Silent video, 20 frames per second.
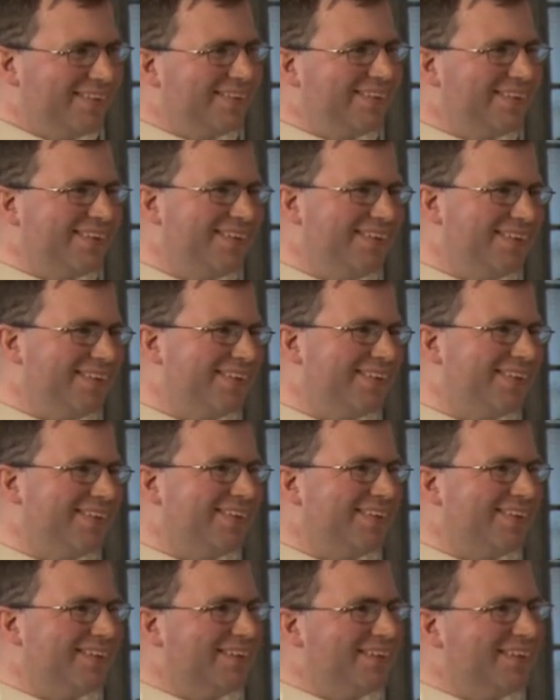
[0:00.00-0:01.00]

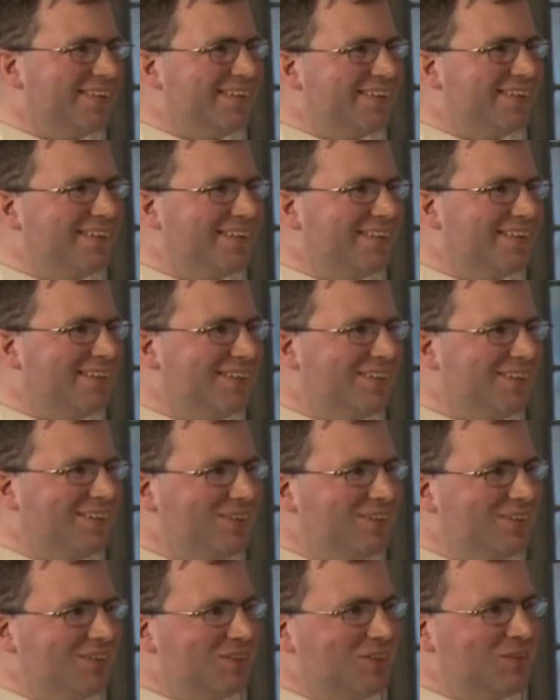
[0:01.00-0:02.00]

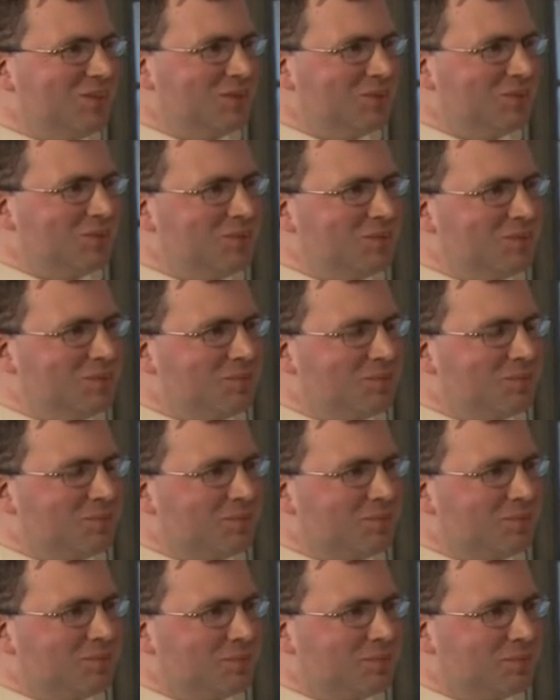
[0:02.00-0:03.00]

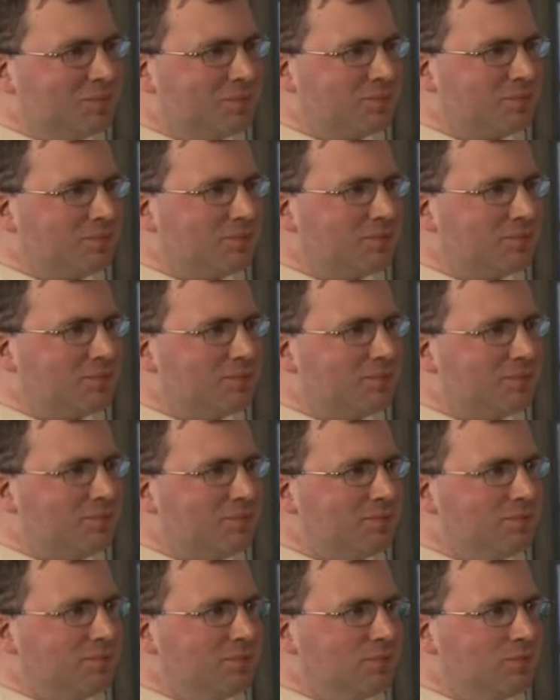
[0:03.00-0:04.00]

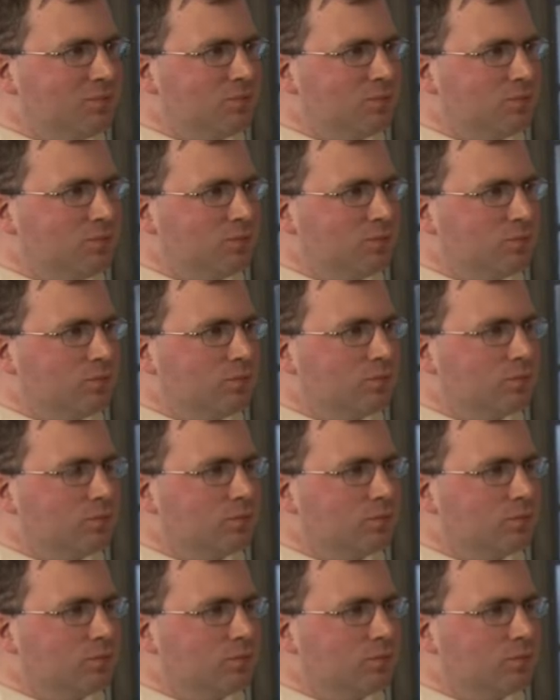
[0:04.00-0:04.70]
The person shown says nothing.